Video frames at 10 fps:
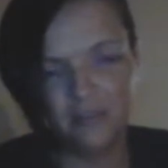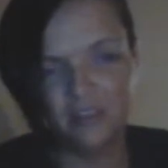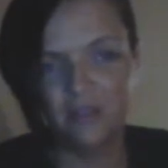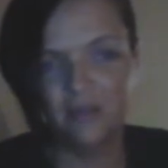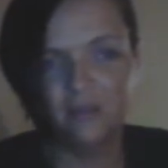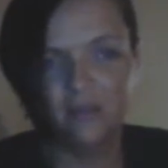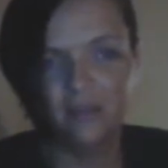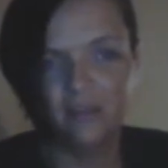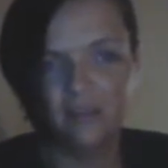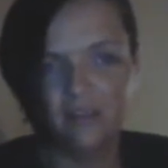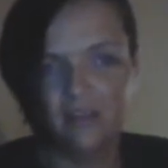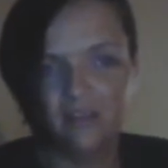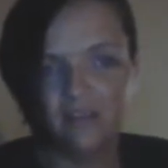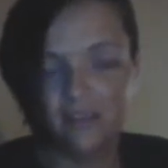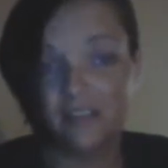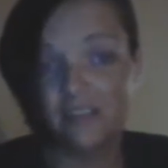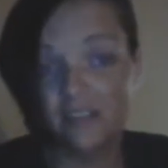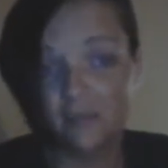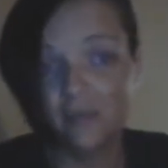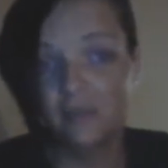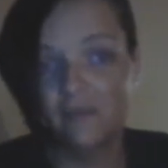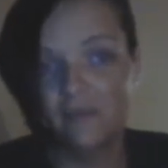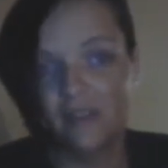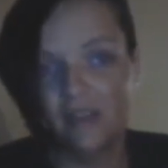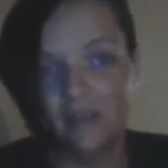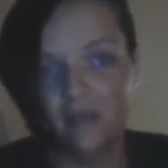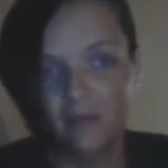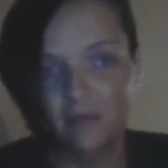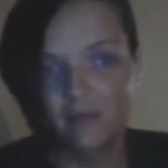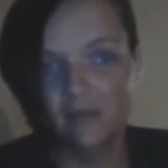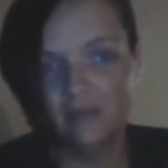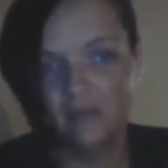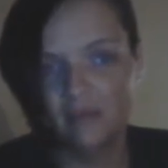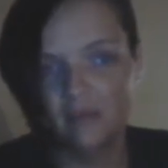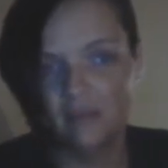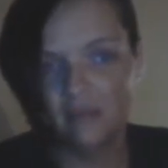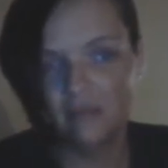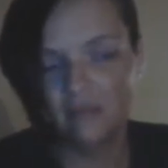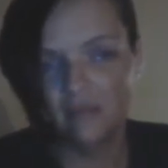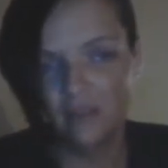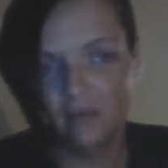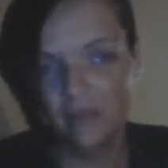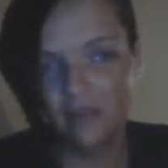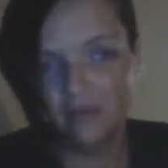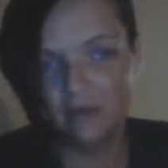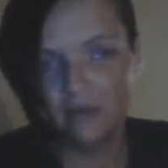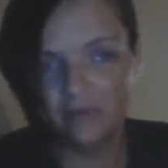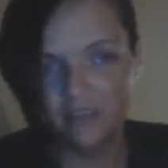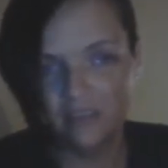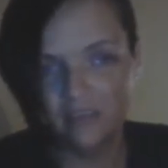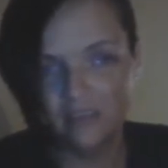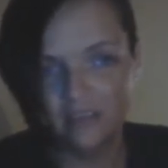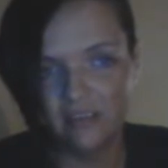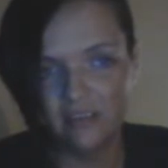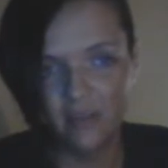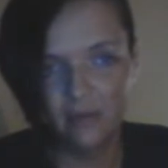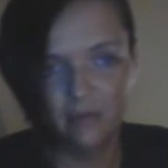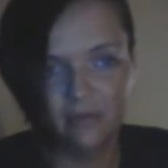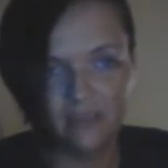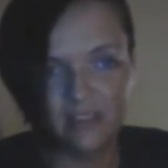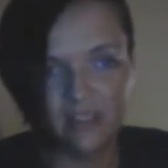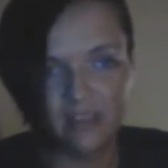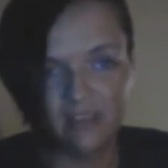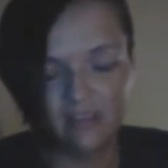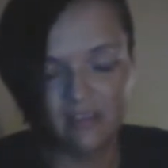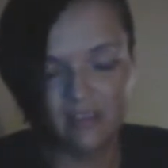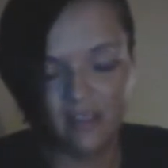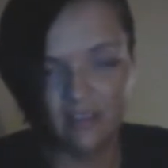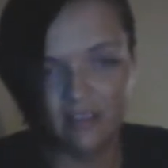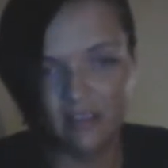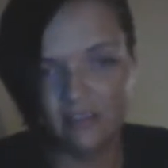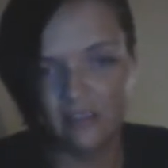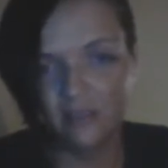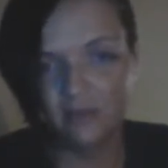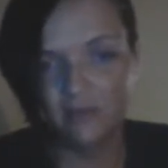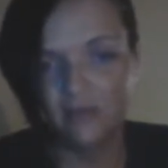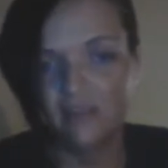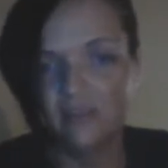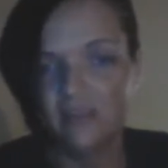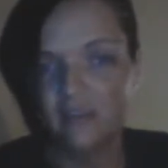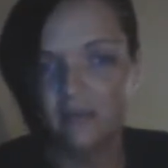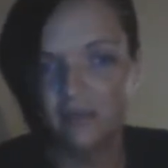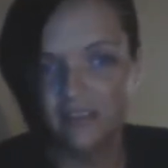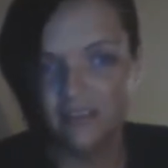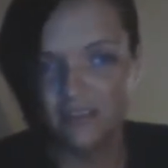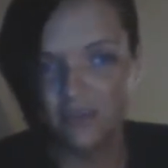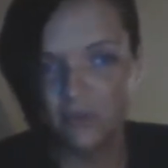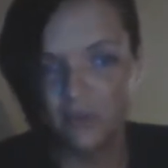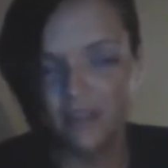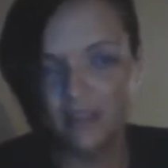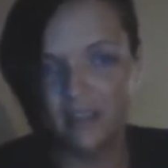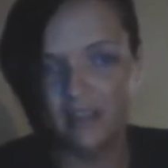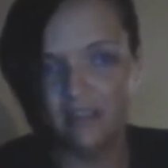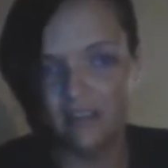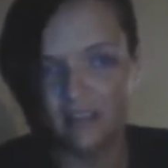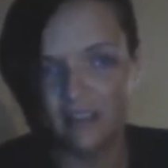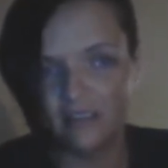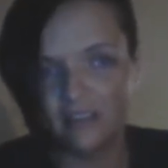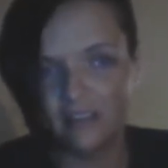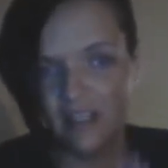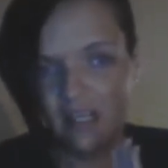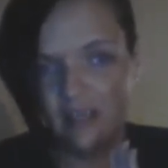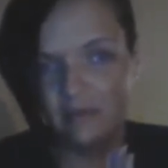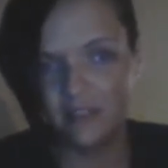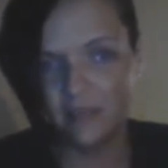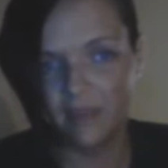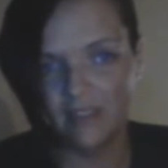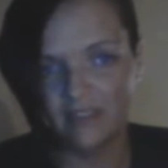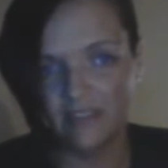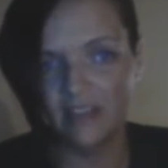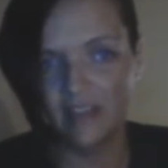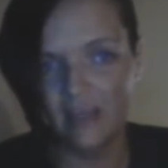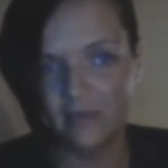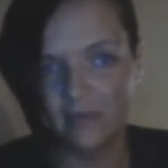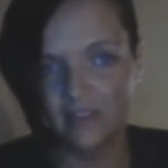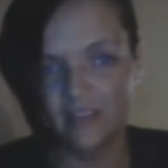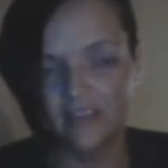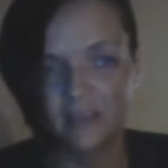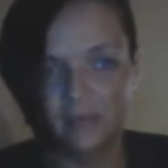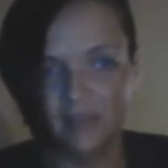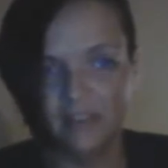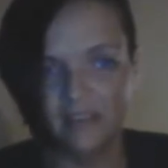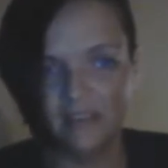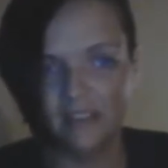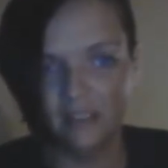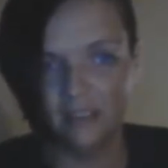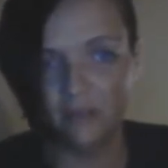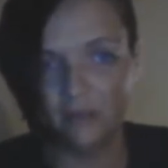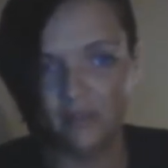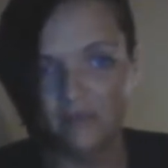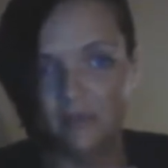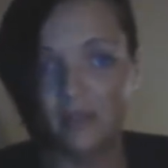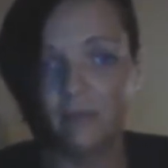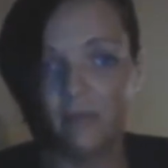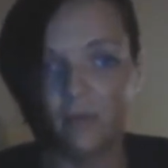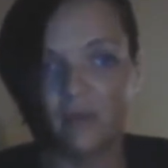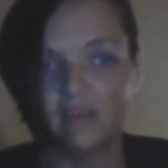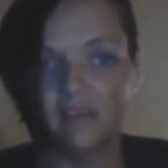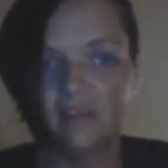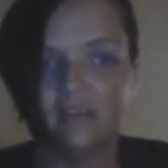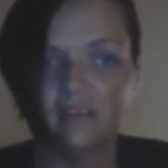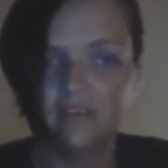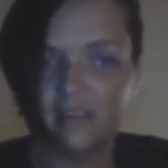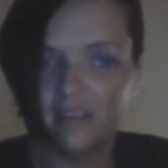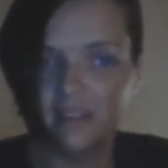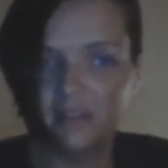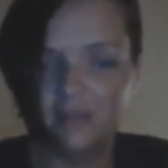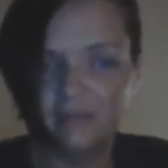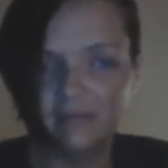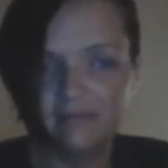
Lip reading: so this is the real video. No interruptions and no slight lagging, so please enjoy, and like I said, I have something to say after this, so please stay tuned. It's very important. Thank you.